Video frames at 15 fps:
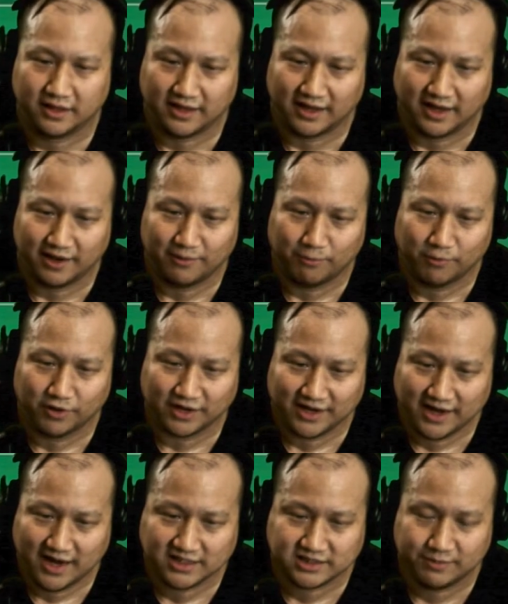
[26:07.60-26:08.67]
and we're going
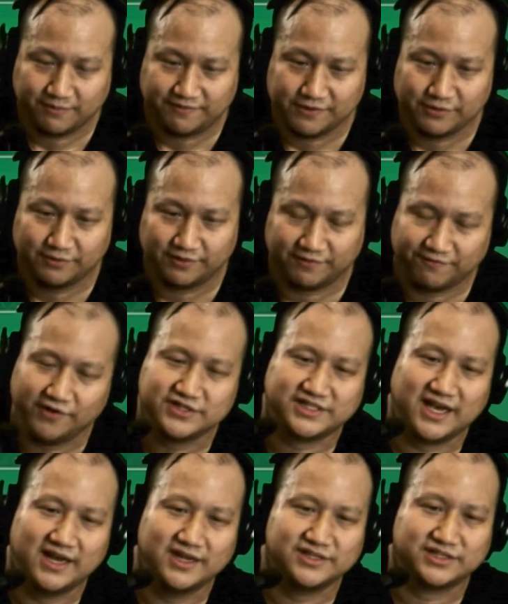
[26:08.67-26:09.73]
to ask him first
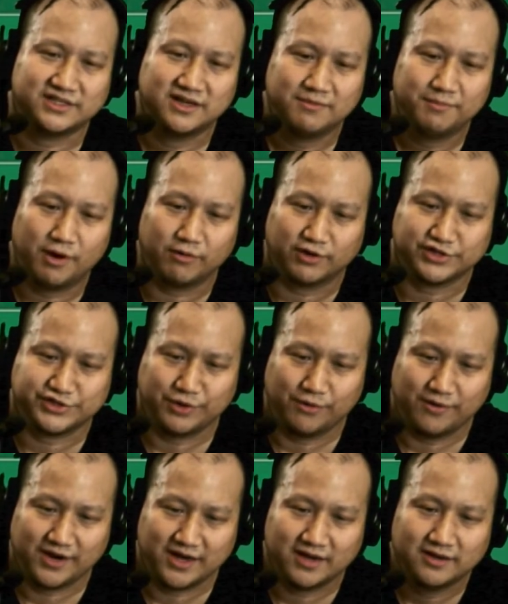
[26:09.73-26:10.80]
get his poker
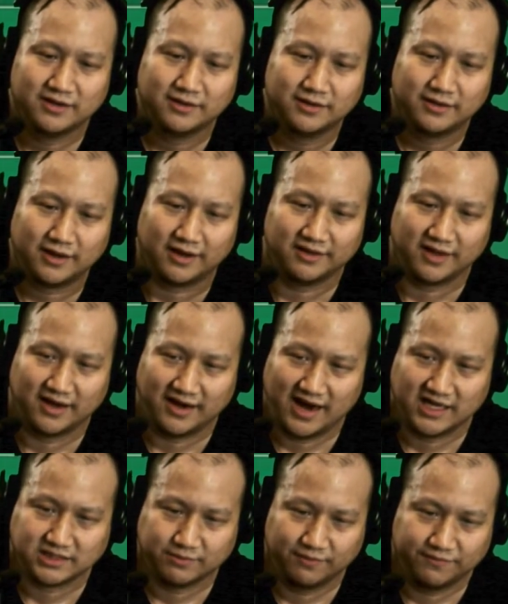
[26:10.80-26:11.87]
story, and then
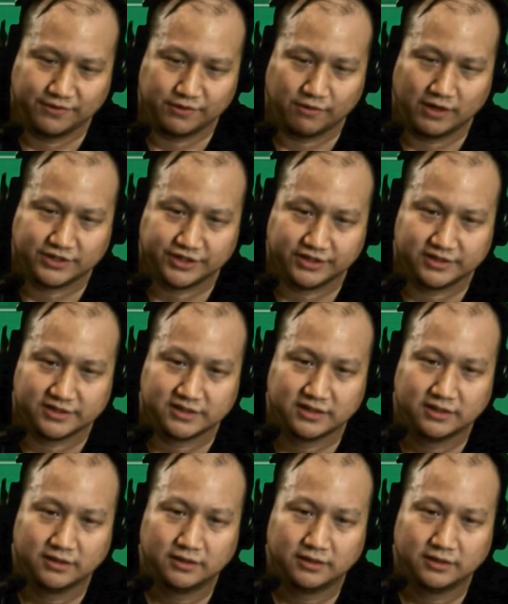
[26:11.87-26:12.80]
ask him a few questions.